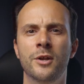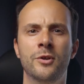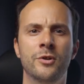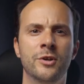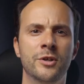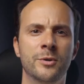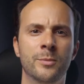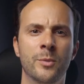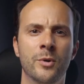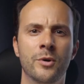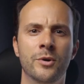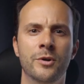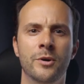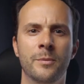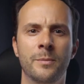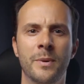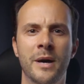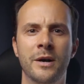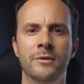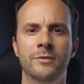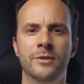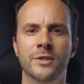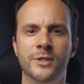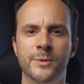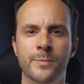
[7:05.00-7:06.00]
learn more
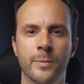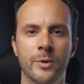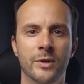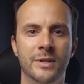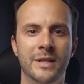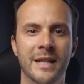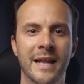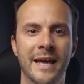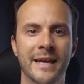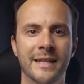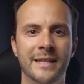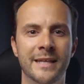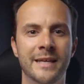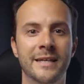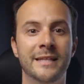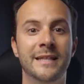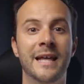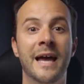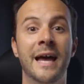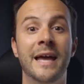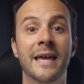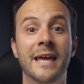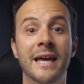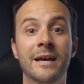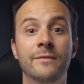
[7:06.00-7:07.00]
about the Spotlight kit,
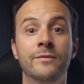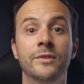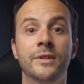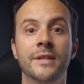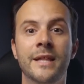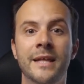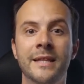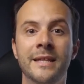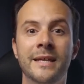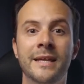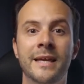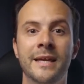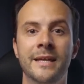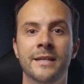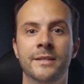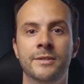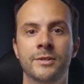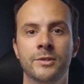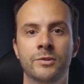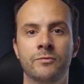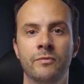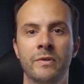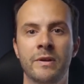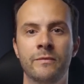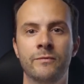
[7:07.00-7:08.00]
I have a
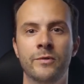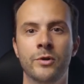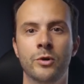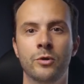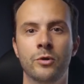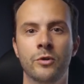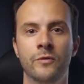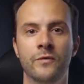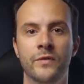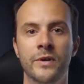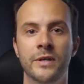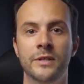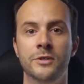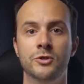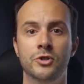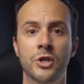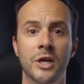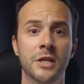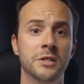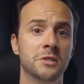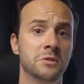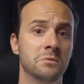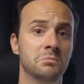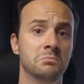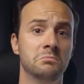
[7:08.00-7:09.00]
dedicated review of it,
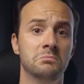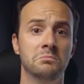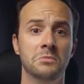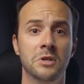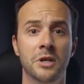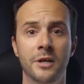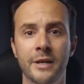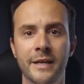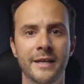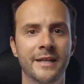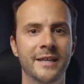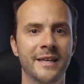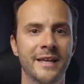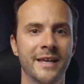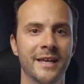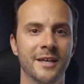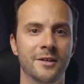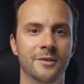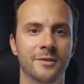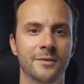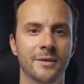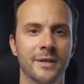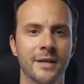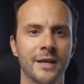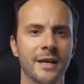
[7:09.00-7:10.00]
just click
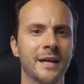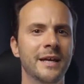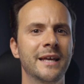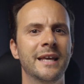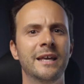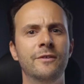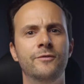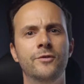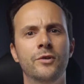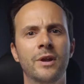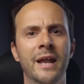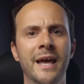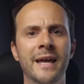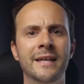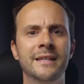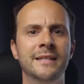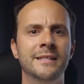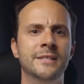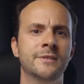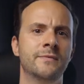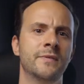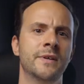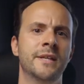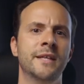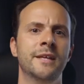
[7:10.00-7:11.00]
here. If you like
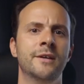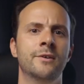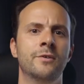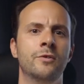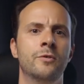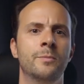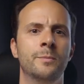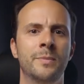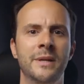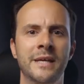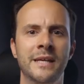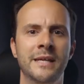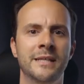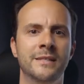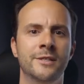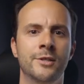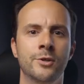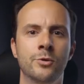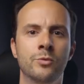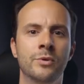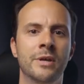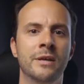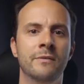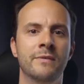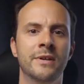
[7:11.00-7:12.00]
this video, please
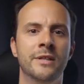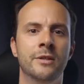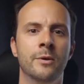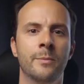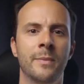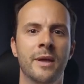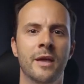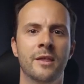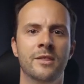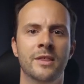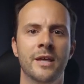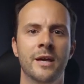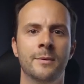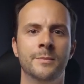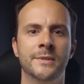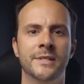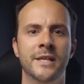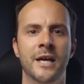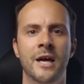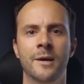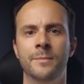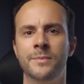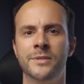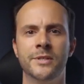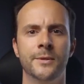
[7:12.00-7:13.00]
do give it a big thumbs
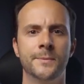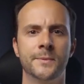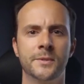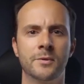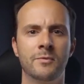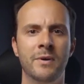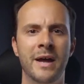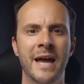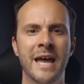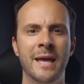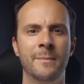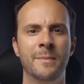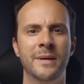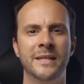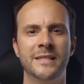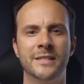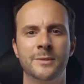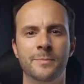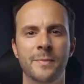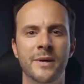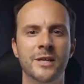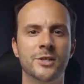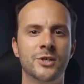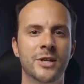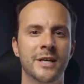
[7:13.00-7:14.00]
up, subscribe and
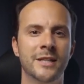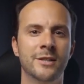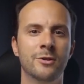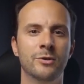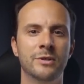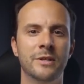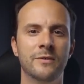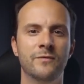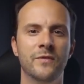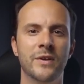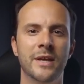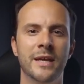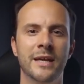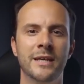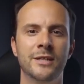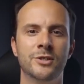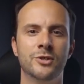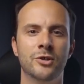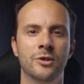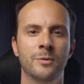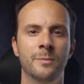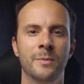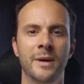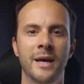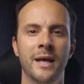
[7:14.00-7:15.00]
smash that
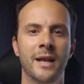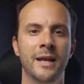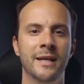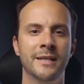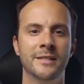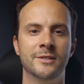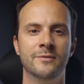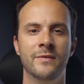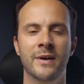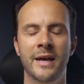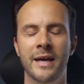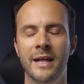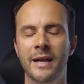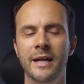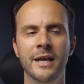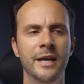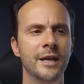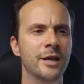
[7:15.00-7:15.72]
notification bell as well.